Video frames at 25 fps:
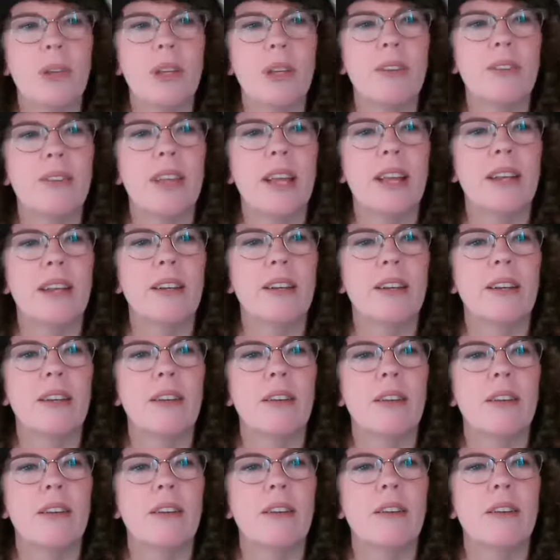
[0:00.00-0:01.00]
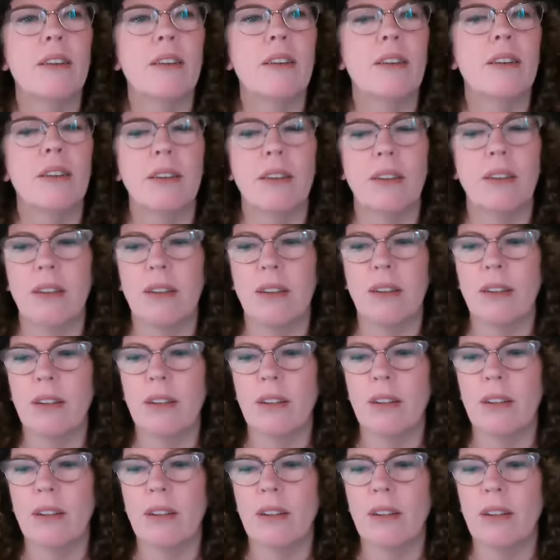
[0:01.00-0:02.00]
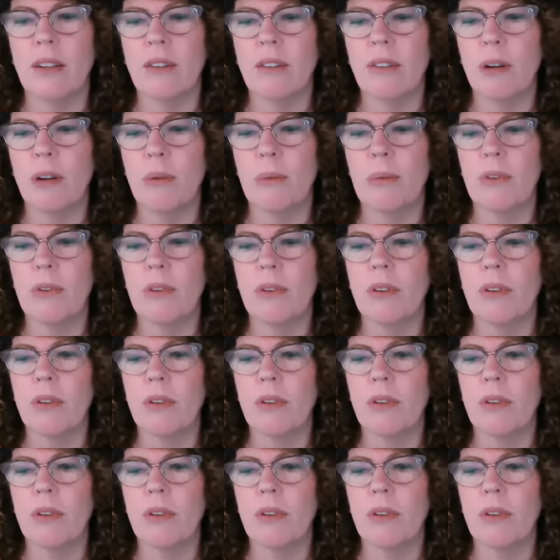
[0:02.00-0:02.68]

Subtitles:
just ended it. Whoops.